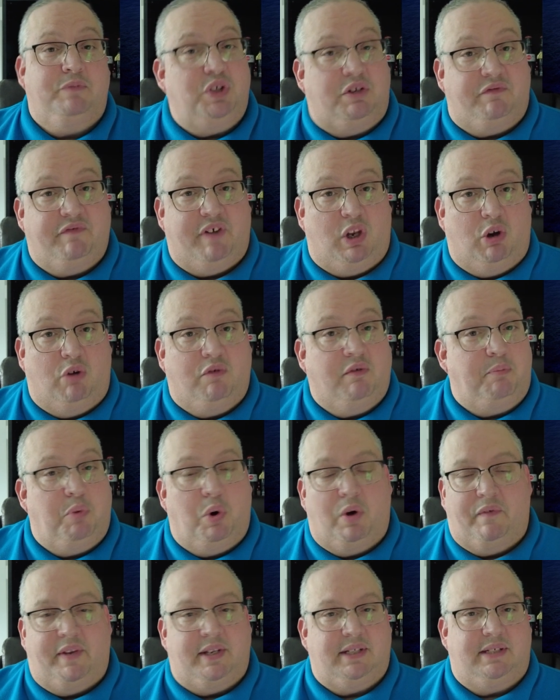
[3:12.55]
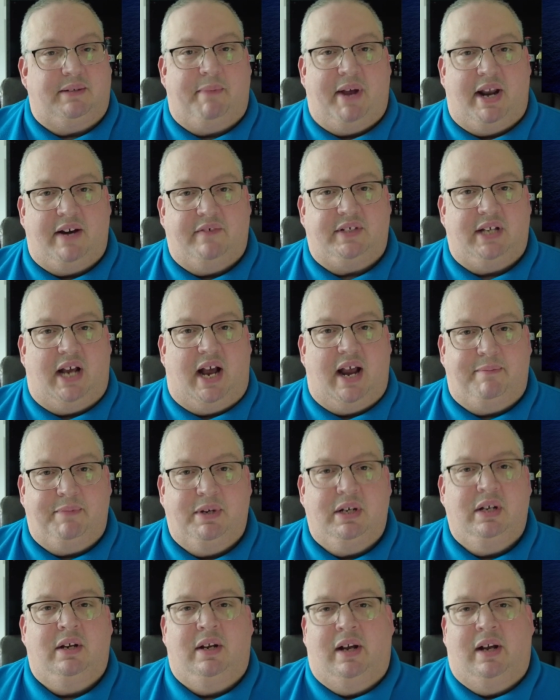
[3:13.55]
She fell overboard this amount of time.